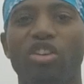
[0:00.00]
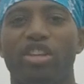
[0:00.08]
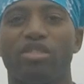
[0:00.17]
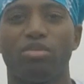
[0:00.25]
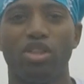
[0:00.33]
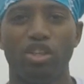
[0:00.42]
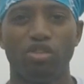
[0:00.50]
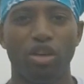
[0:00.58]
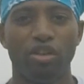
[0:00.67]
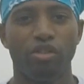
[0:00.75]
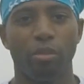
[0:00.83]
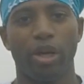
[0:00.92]
Okay, some general
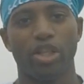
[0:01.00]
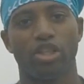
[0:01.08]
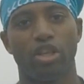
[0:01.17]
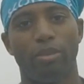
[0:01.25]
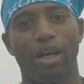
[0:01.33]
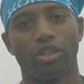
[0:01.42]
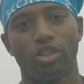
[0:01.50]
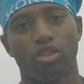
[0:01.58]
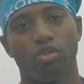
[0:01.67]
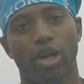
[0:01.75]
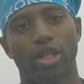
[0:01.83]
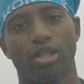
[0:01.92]
information about
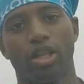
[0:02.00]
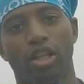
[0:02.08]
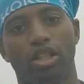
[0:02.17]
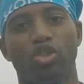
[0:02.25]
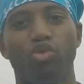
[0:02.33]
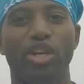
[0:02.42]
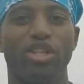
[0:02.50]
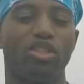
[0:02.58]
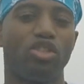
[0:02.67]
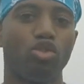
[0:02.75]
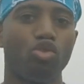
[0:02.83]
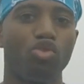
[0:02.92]
this race. This race
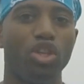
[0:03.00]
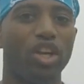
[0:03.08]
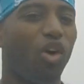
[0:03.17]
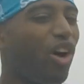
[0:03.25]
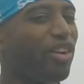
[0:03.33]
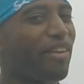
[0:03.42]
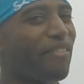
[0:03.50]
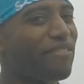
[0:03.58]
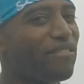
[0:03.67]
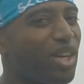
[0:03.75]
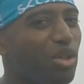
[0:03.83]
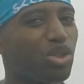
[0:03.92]
is usually on the
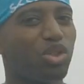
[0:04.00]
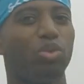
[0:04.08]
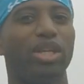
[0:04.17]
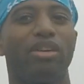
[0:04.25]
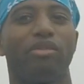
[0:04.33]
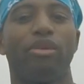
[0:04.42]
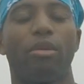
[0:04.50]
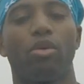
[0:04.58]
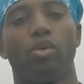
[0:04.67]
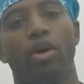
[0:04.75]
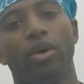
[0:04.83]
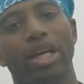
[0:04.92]
first week of
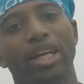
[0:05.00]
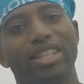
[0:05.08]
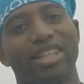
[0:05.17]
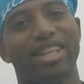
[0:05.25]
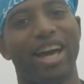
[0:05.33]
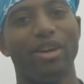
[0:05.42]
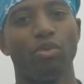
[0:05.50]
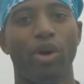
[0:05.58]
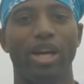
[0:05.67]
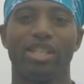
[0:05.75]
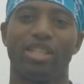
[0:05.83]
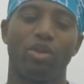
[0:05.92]
February. It's a night
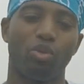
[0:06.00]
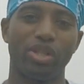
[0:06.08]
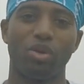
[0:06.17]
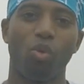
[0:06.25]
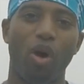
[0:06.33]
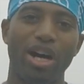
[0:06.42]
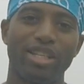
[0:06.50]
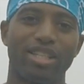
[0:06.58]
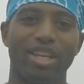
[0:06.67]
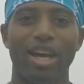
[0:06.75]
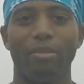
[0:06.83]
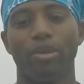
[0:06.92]
race, and the reason why it's
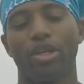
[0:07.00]
night